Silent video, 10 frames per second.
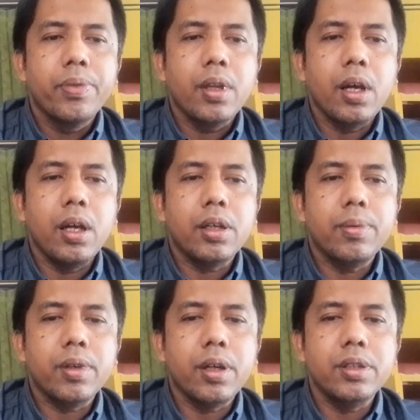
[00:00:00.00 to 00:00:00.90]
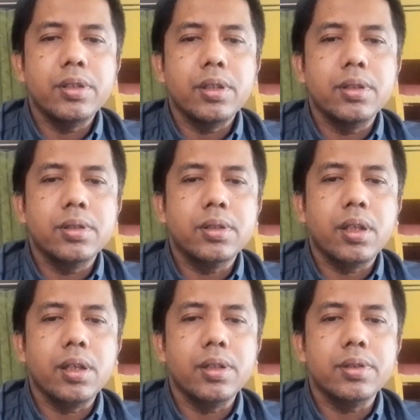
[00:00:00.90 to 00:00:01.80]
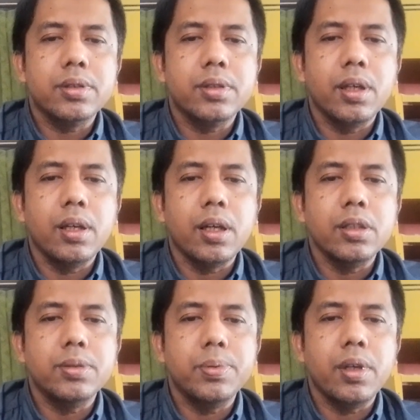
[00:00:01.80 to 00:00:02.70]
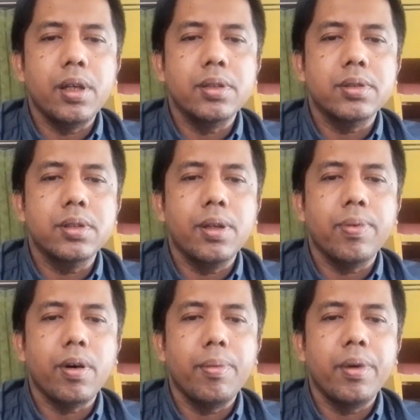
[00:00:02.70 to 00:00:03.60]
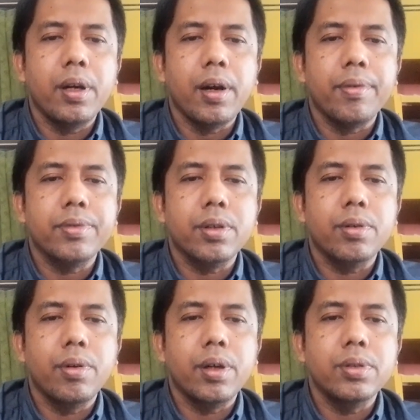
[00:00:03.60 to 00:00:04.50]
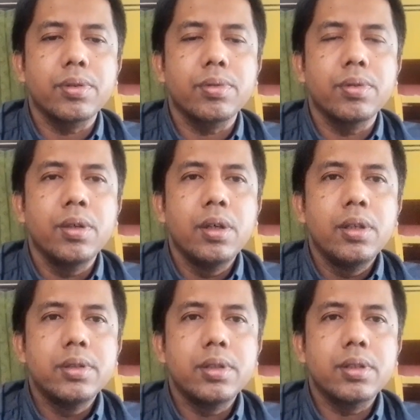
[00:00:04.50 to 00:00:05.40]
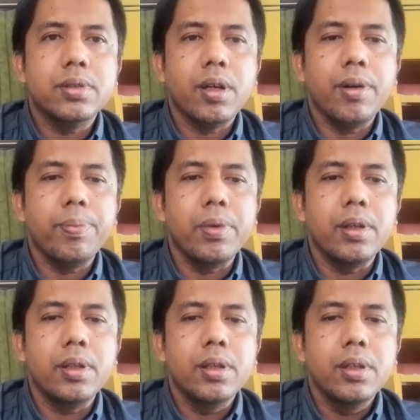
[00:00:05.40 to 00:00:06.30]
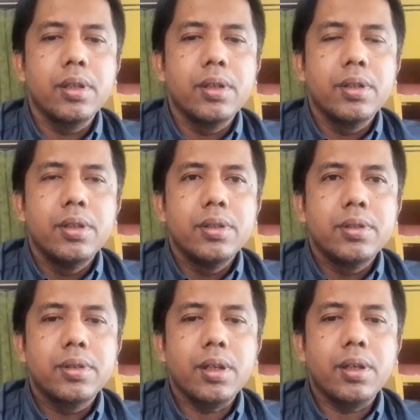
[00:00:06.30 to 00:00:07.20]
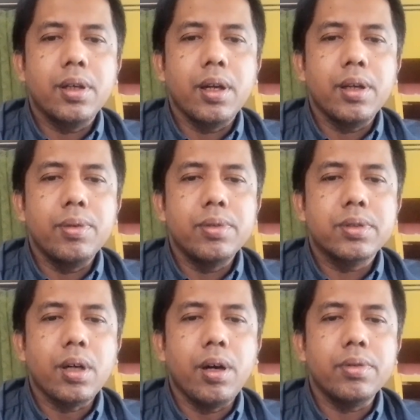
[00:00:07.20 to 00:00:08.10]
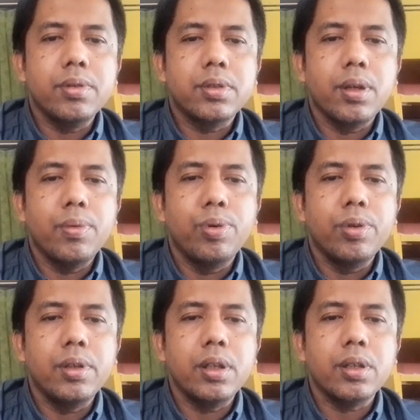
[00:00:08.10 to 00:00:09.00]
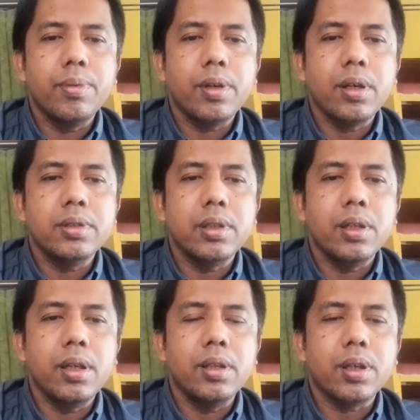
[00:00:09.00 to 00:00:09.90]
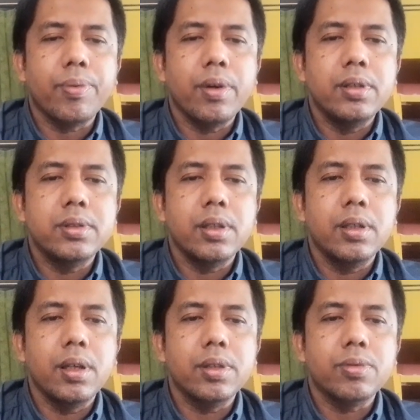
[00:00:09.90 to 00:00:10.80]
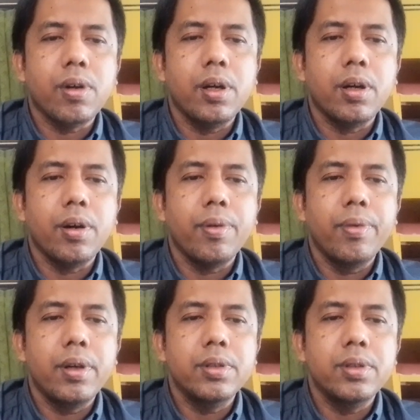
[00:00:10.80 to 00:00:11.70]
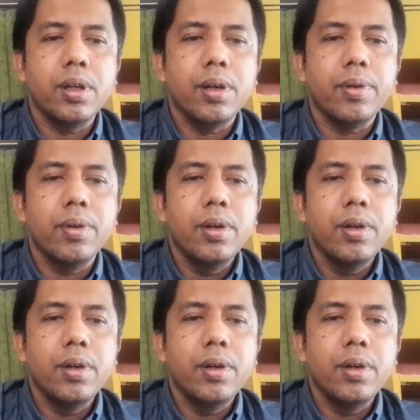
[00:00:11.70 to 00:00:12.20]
and communication skills can experience development after going through this therapy. Children with autism who need communication intervention as one of initial